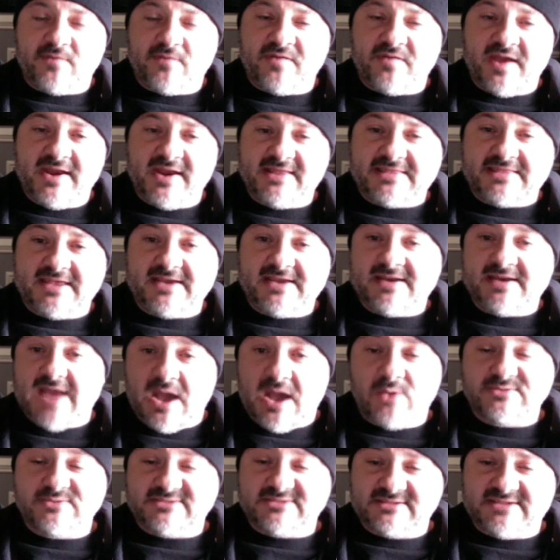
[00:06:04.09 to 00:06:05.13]
If anything,
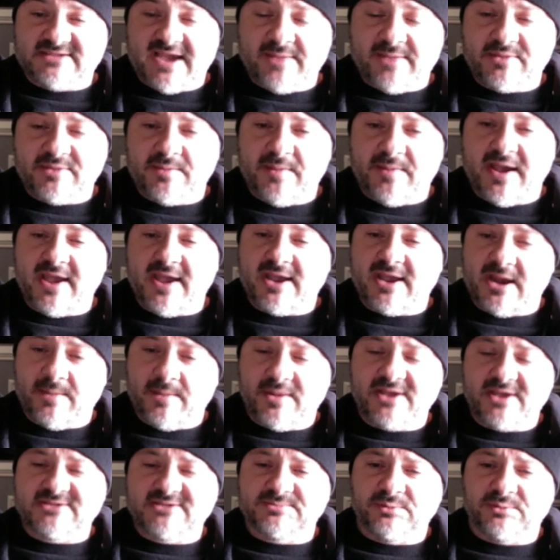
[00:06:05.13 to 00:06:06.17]
now is the time to buy, and I'm
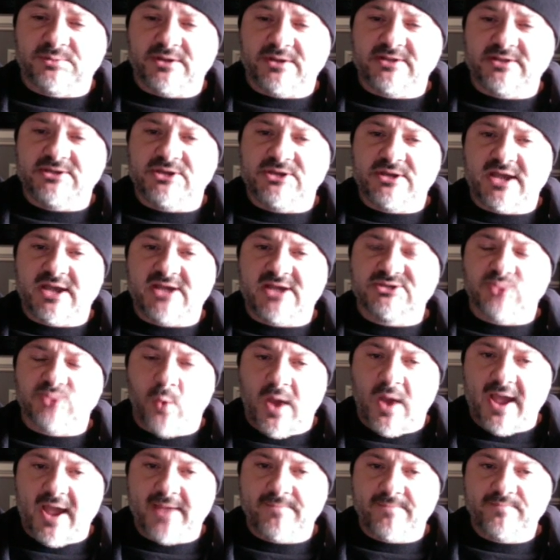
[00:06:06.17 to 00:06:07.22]
going to explain to you guys why.
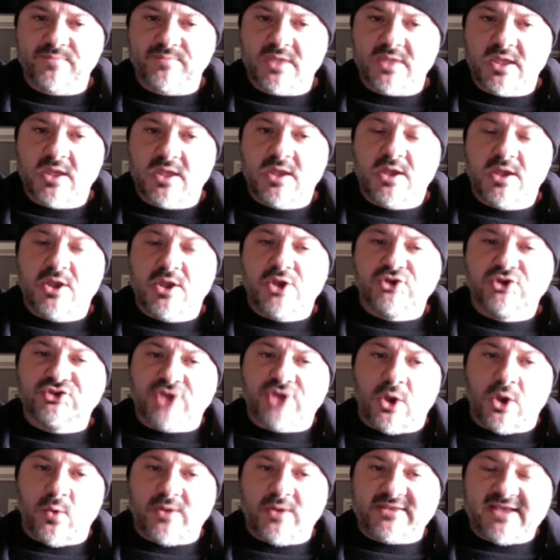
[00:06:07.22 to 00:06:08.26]

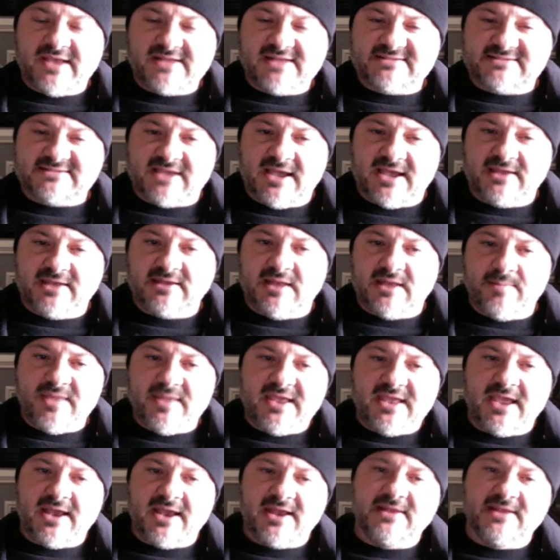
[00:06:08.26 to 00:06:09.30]
So with that said, let me
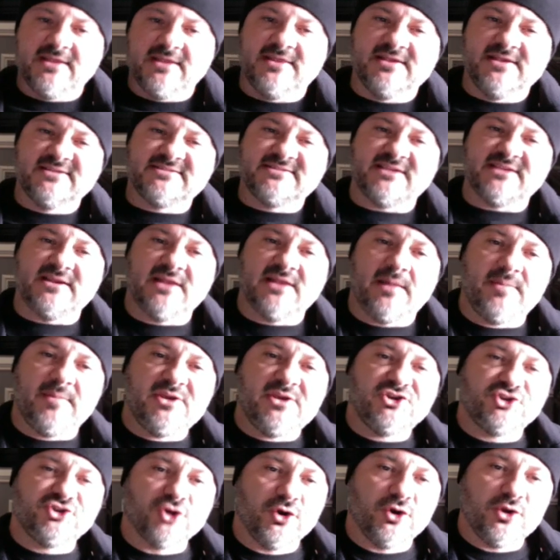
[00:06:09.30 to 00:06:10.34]
get into this and let me
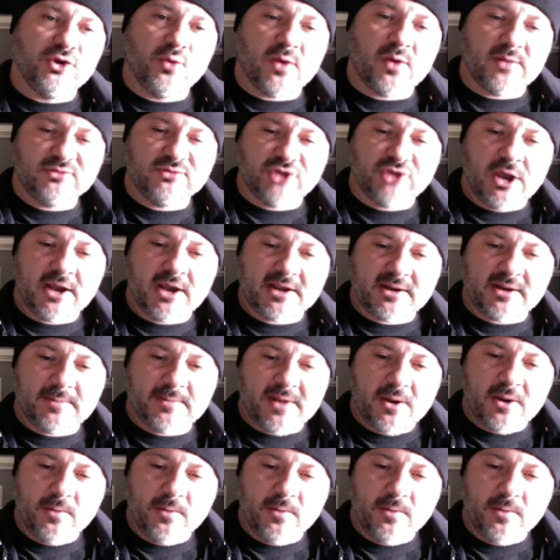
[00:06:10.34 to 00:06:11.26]
show you what I'm talking about.